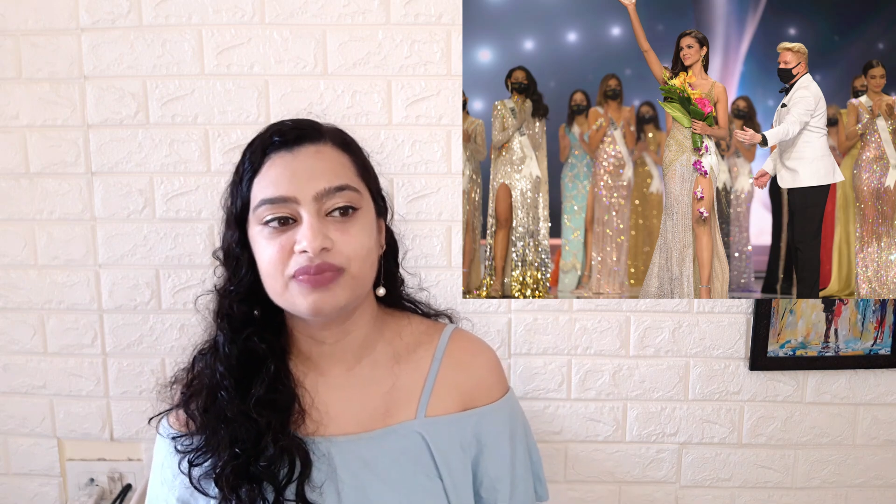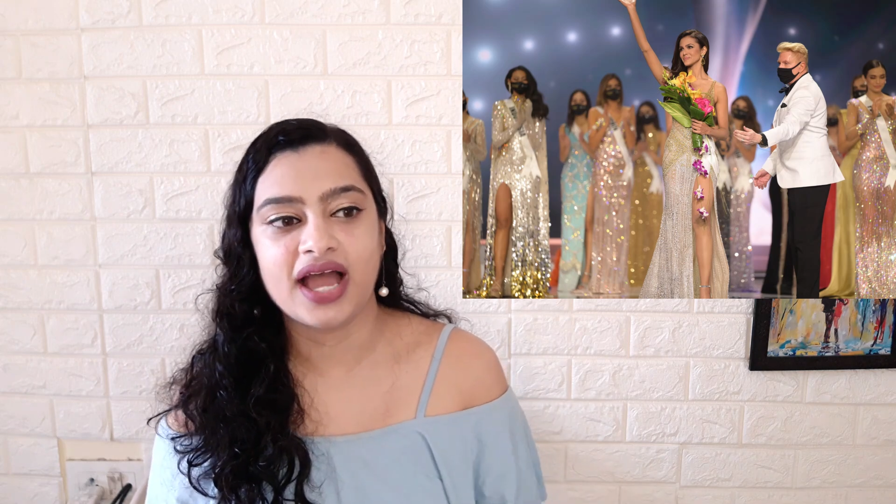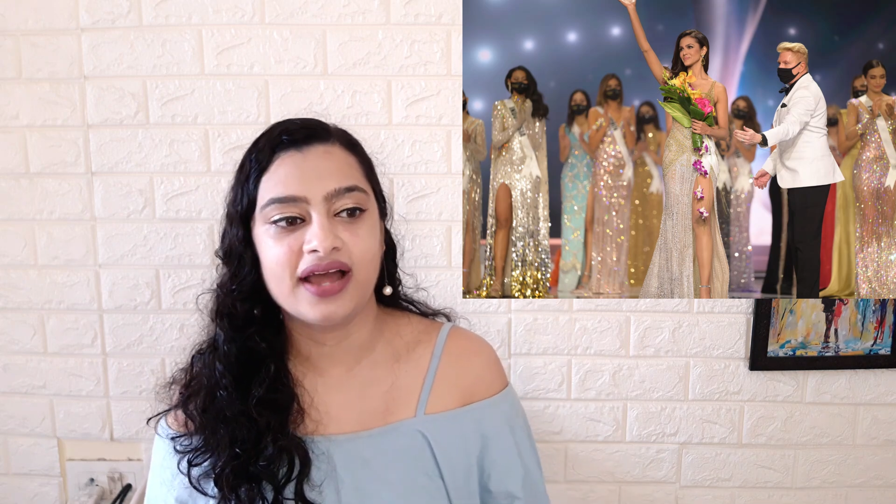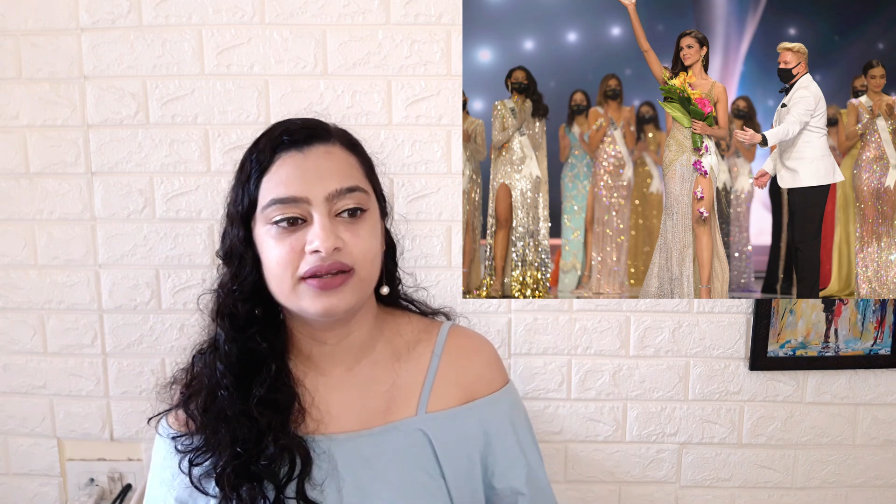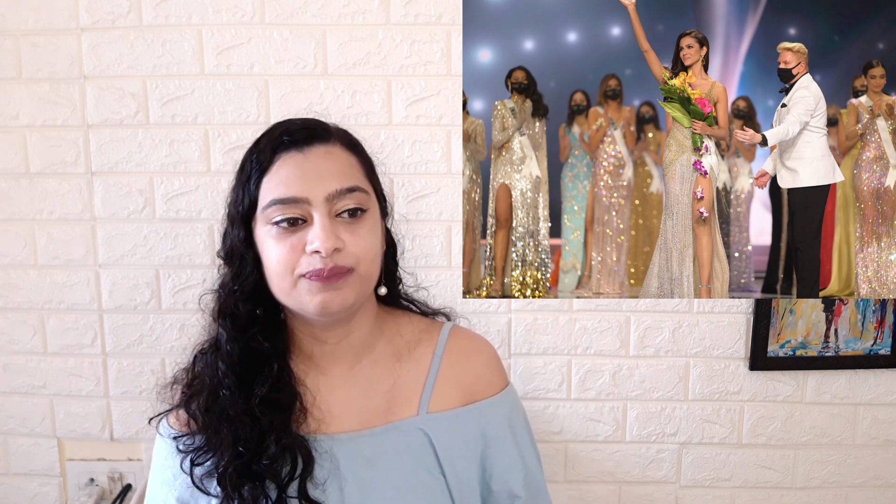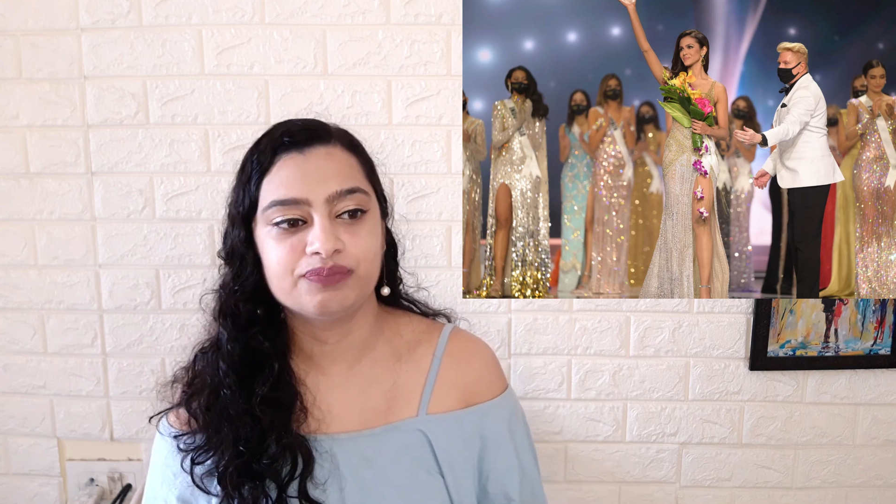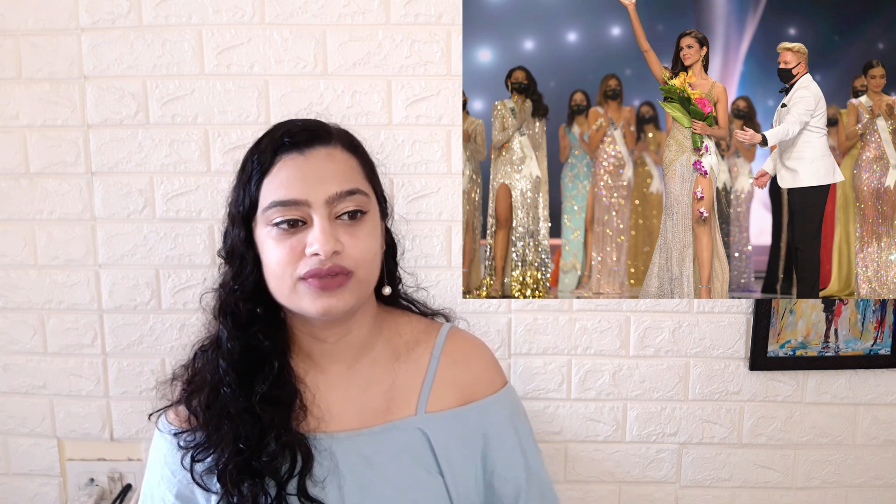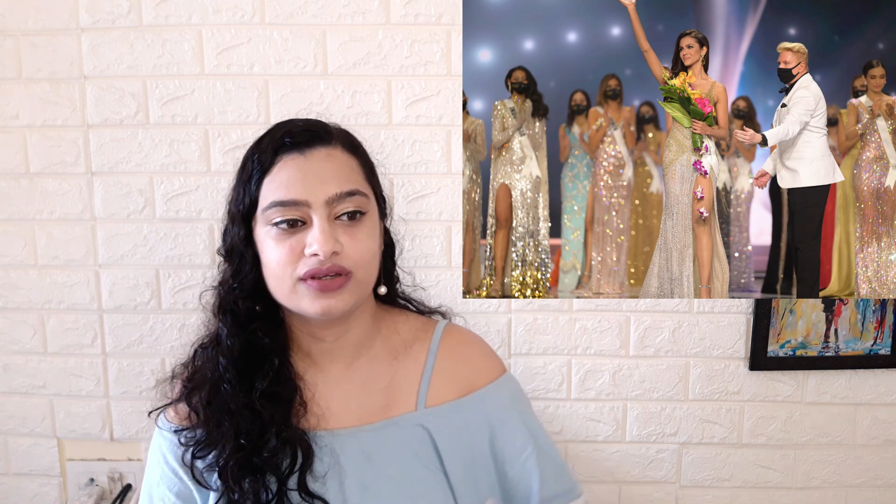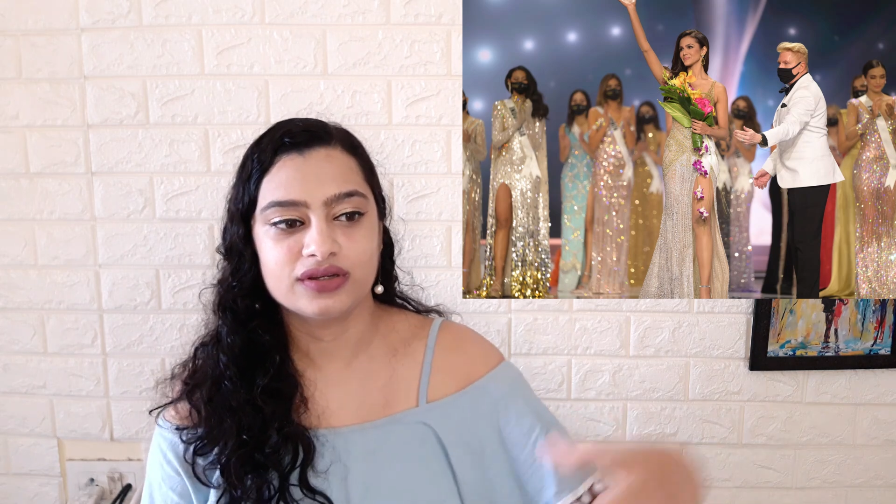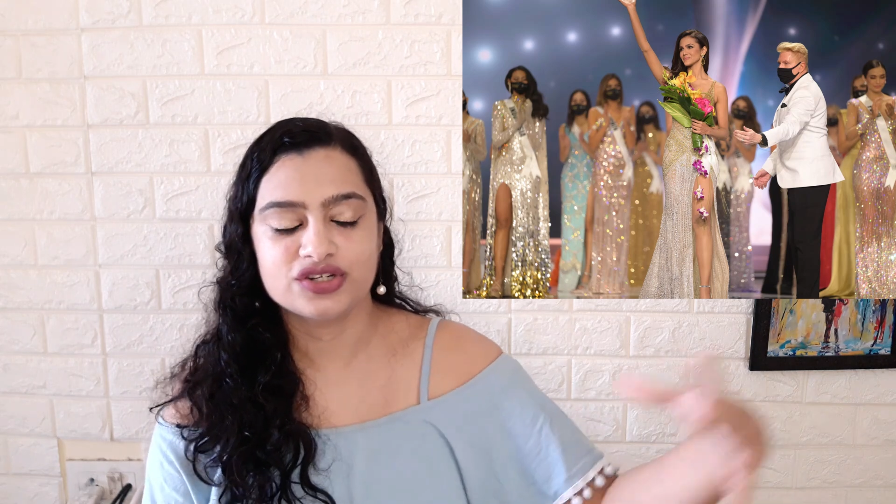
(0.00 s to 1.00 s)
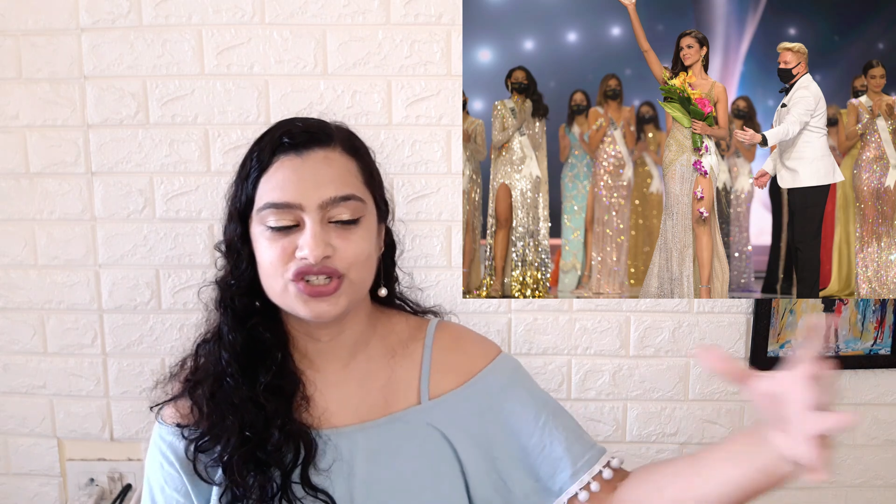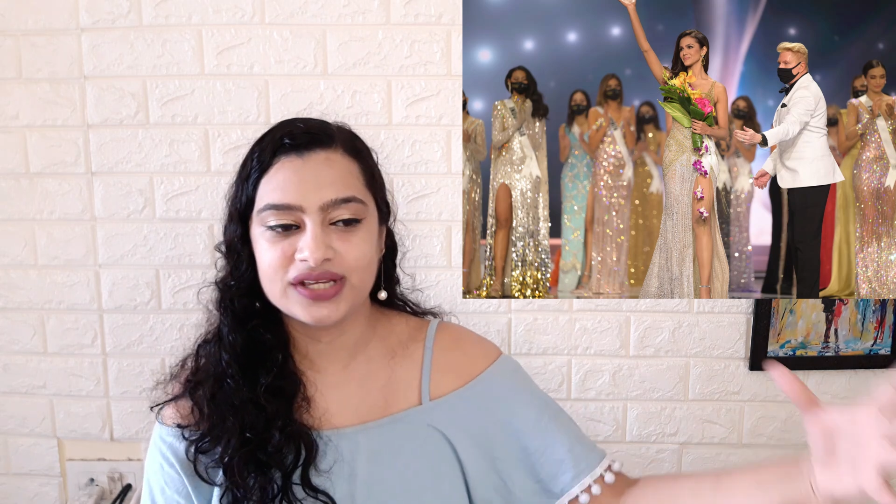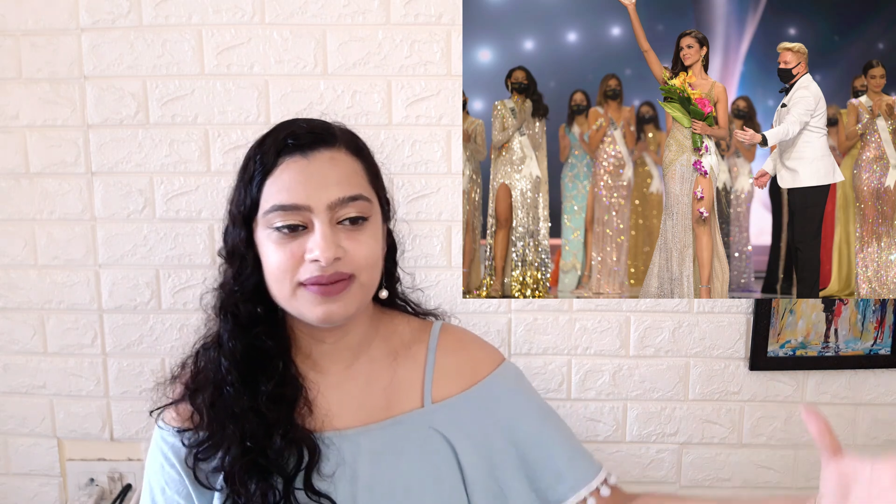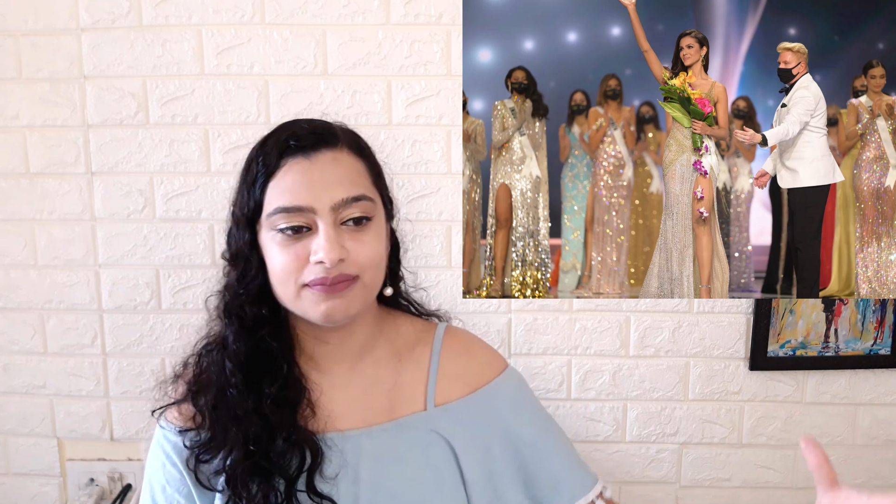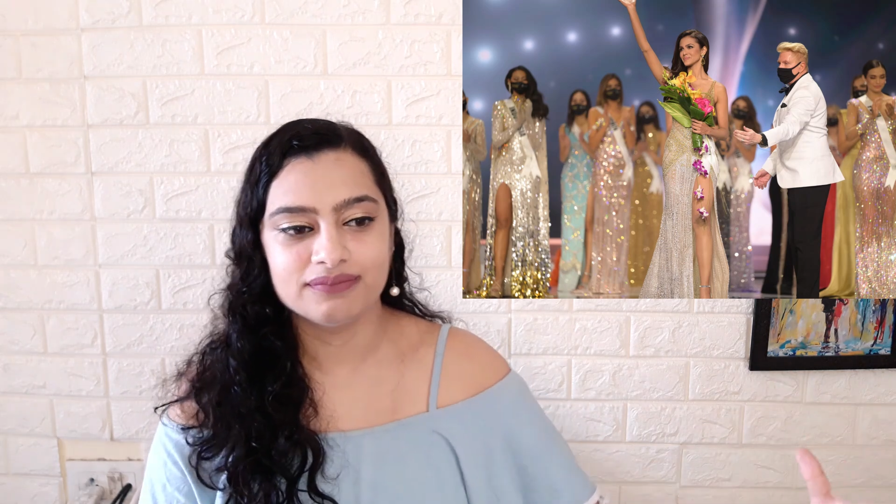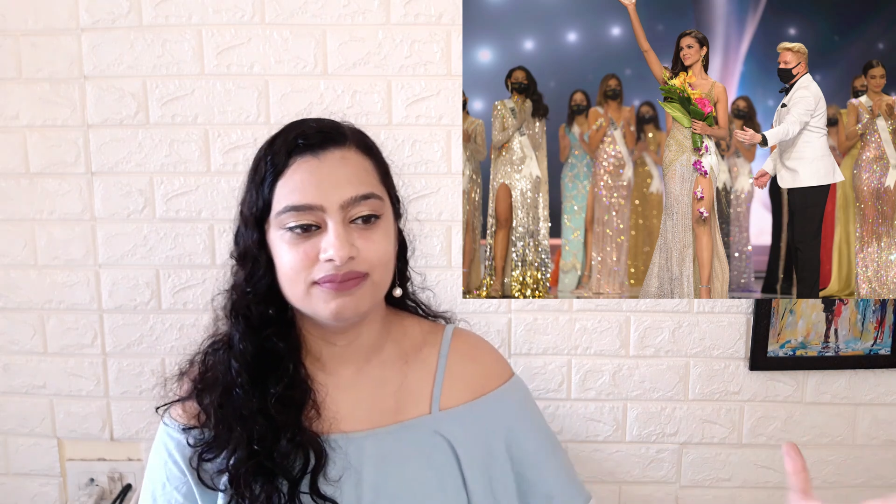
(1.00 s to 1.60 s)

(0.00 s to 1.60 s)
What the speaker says: and she